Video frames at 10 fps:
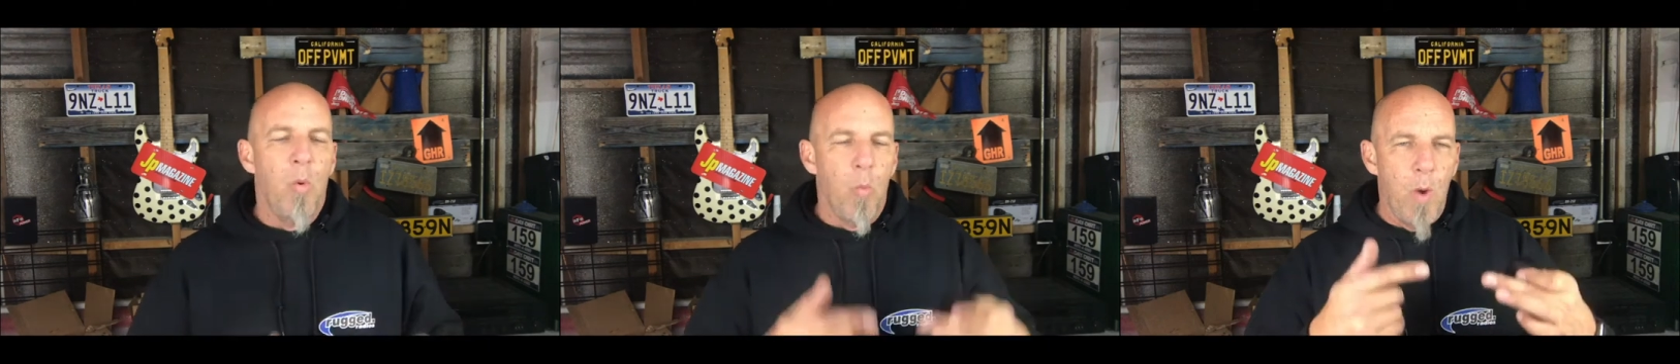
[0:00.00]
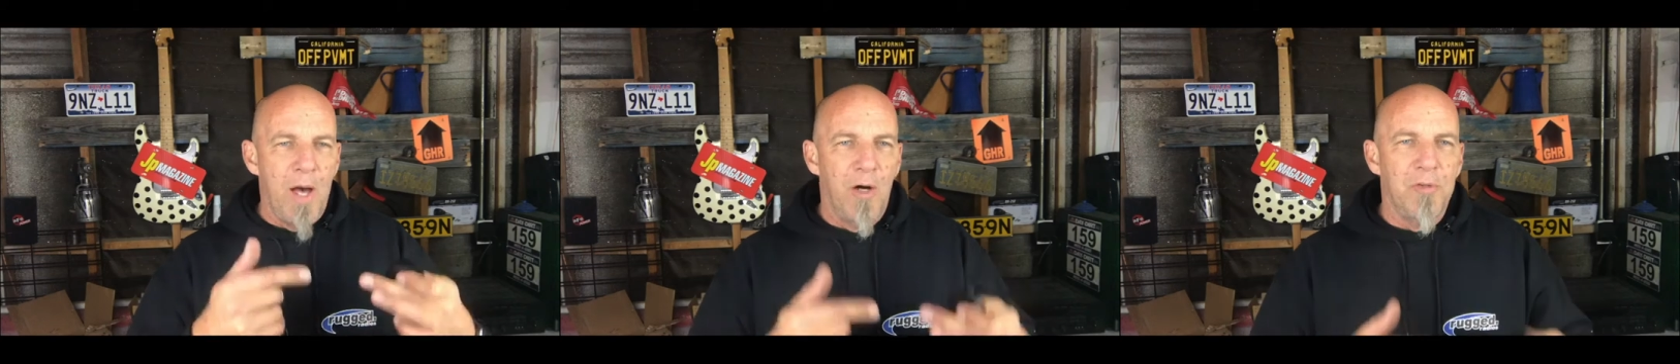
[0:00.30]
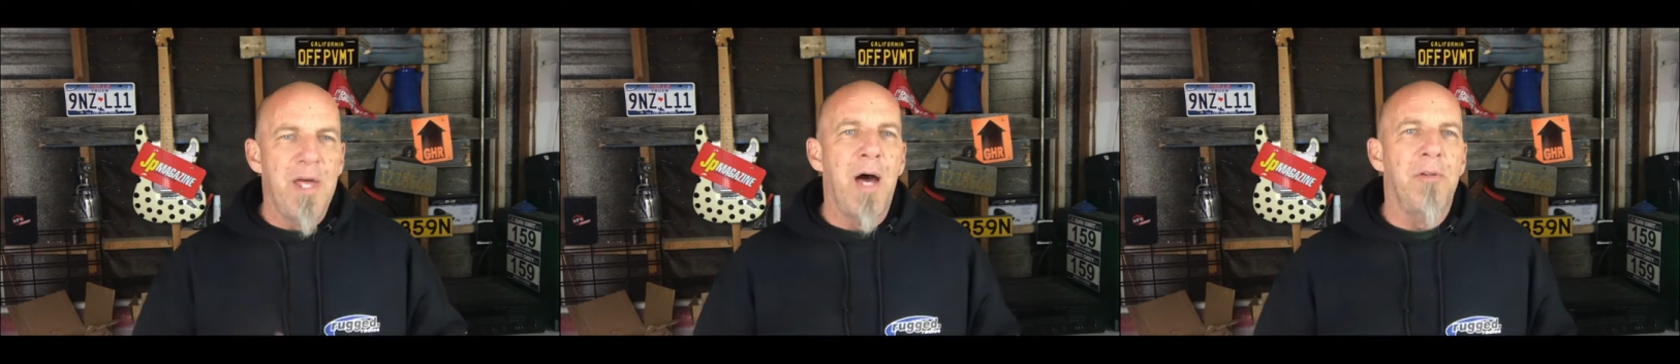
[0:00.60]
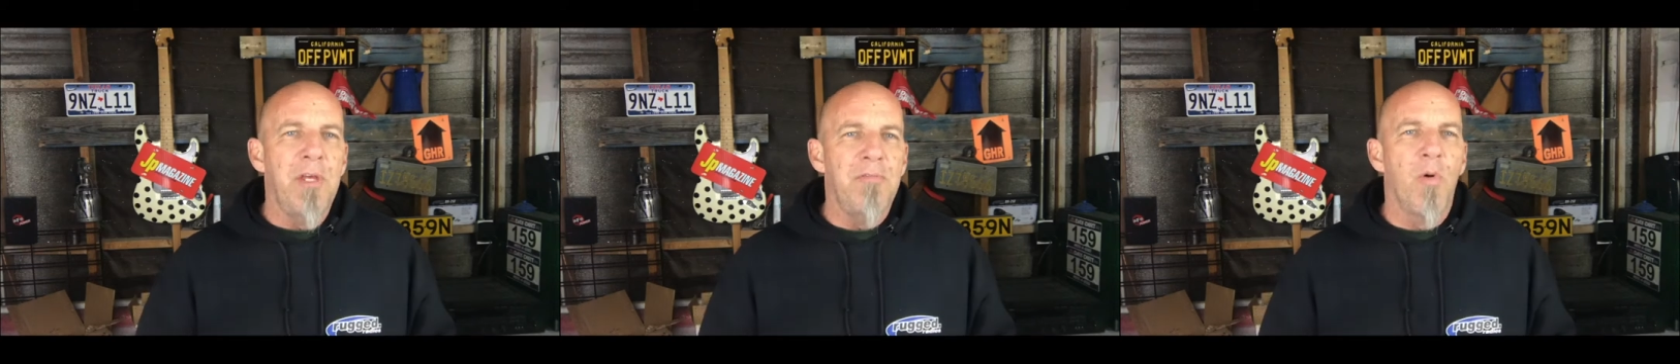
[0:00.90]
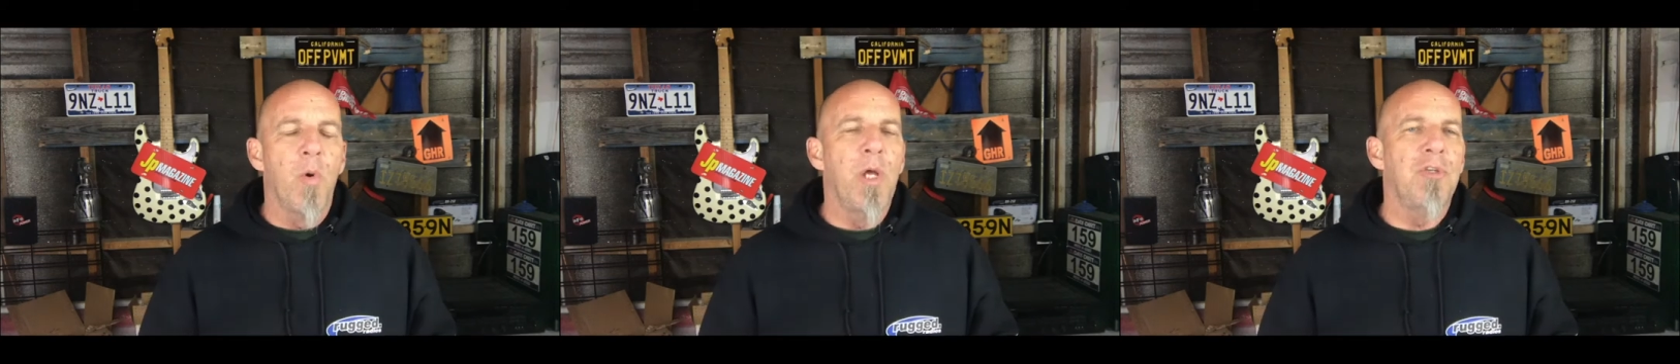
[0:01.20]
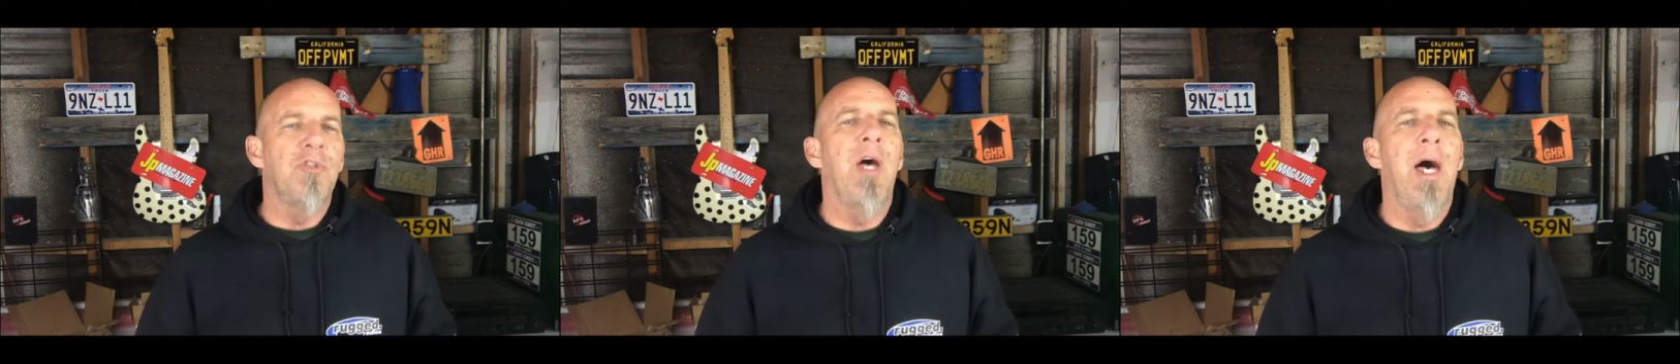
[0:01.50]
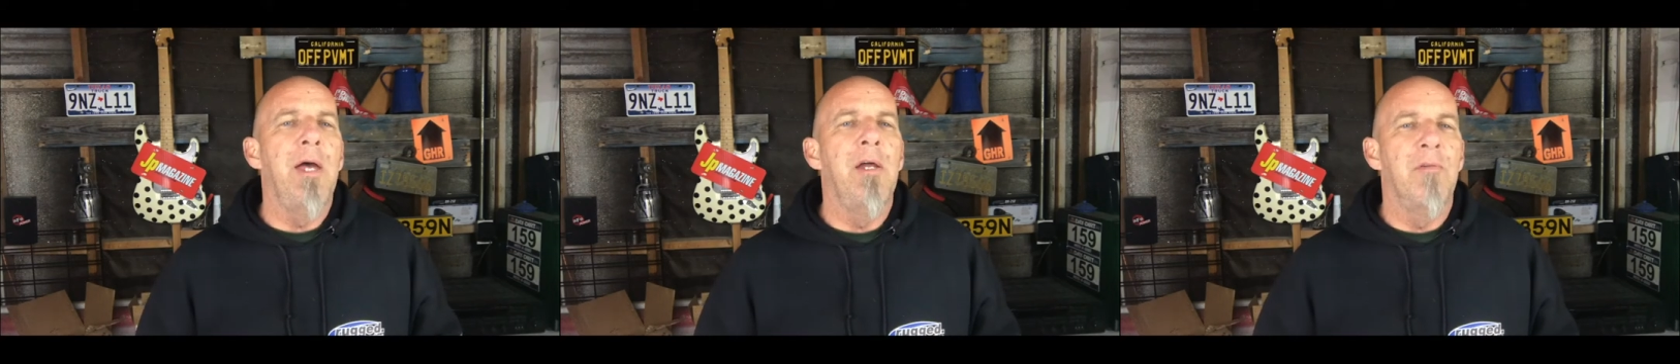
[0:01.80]
weld down the 4-inch
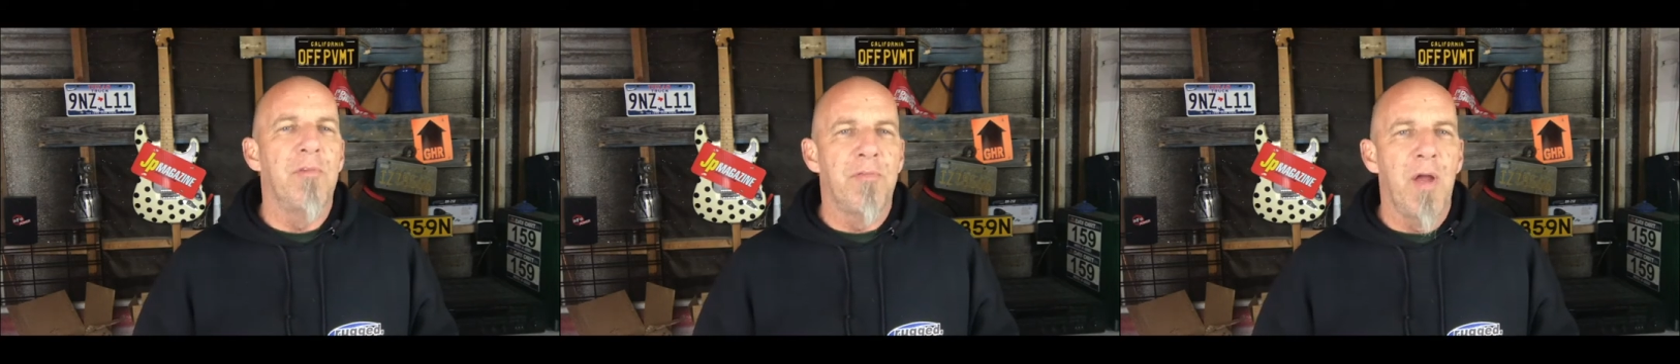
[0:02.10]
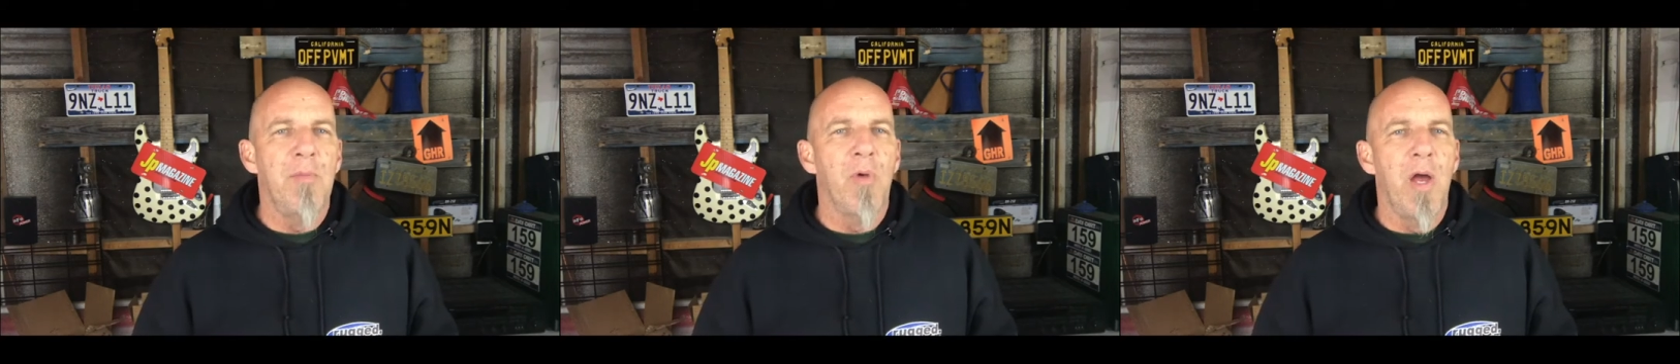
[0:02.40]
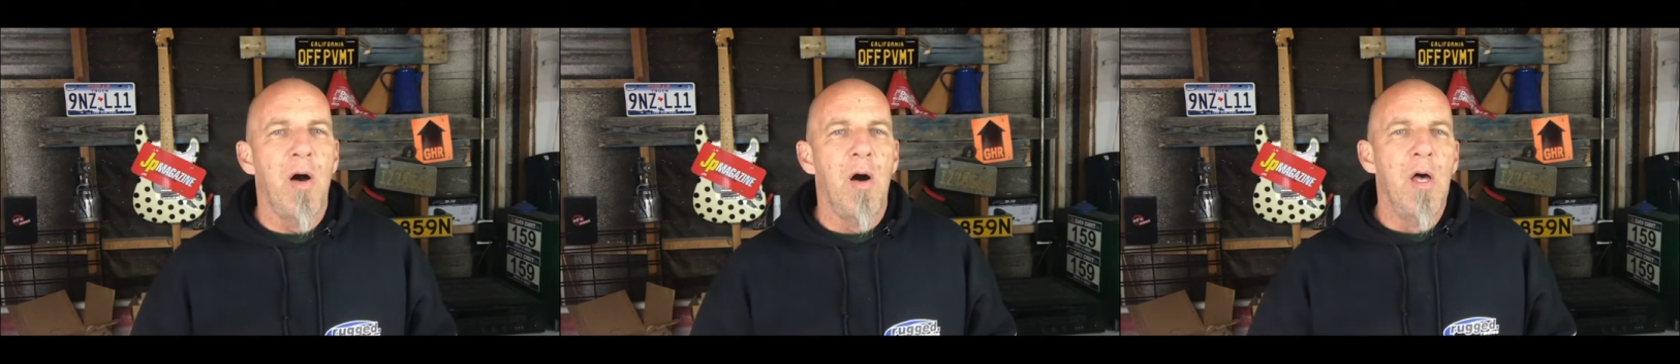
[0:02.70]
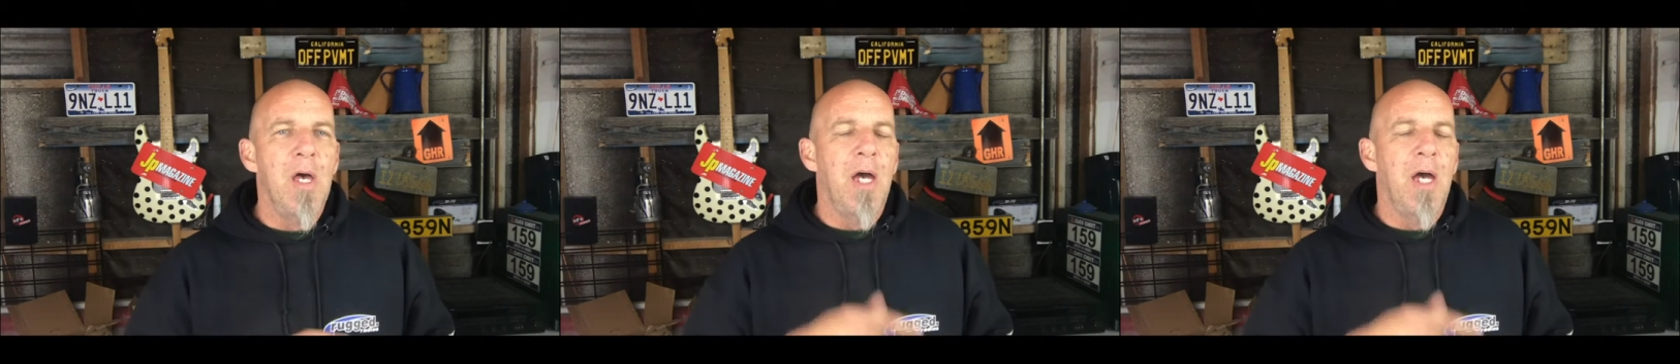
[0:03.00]
side of the frame rail